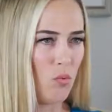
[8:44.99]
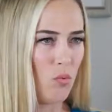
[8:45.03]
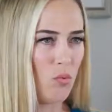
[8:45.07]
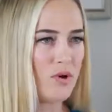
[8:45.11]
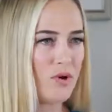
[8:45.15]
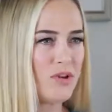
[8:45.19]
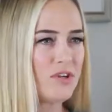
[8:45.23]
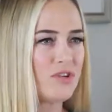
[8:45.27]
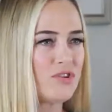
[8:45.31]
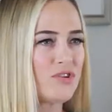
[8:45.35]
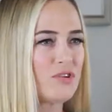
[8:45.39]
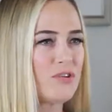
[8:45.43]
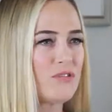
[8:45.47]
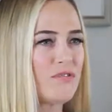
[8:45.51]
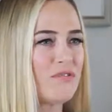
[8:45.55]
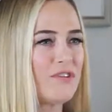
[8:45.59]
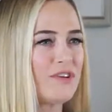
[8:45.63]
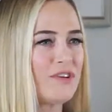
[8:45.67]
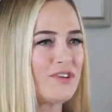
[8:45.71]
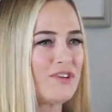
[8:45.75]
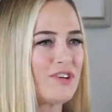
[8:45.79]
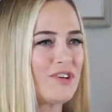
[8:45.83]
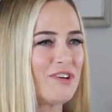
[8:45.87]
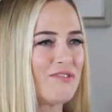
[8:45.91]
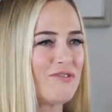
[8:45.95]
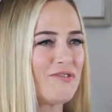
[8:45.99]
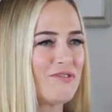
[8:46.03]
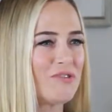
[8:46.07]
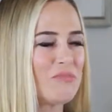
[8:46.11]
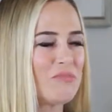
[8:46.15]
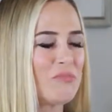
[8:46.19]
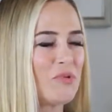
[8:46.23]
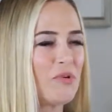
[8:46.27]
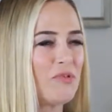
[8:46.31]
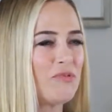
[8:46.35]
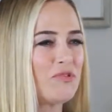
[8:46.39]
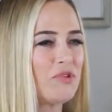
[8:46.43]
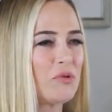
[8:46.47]
What is your vision for
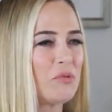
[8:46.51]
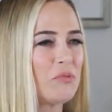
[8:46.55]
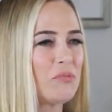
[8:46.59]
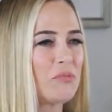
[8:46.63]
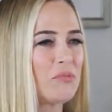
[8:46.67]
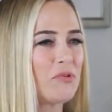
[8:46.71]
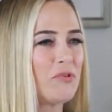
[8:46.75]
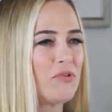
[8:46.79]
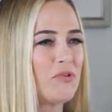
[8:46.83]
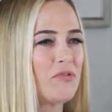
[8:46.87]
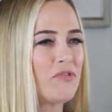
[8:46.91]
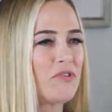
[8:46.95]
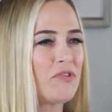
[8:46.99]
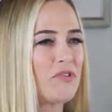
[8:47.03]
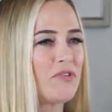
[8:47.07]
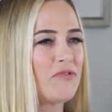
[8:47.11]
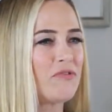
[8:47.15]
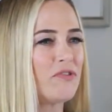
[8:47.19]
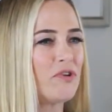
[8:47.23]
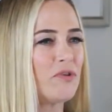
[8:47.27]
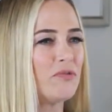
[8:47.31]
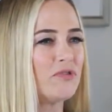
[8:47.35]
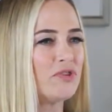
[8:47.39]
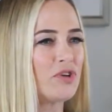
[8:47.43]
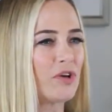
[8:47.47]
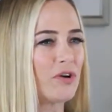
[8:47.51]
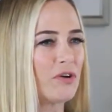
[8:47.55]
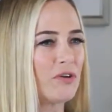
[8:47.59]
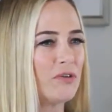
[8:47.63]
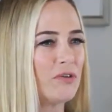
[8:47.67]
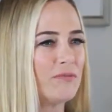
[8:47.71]
Move to Improve for the future?